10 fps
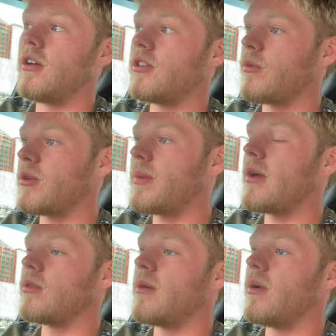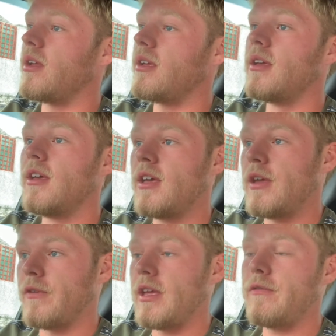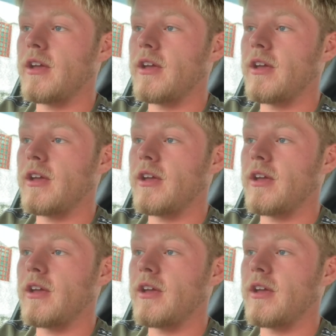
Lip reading: I don't want to pay all that money. If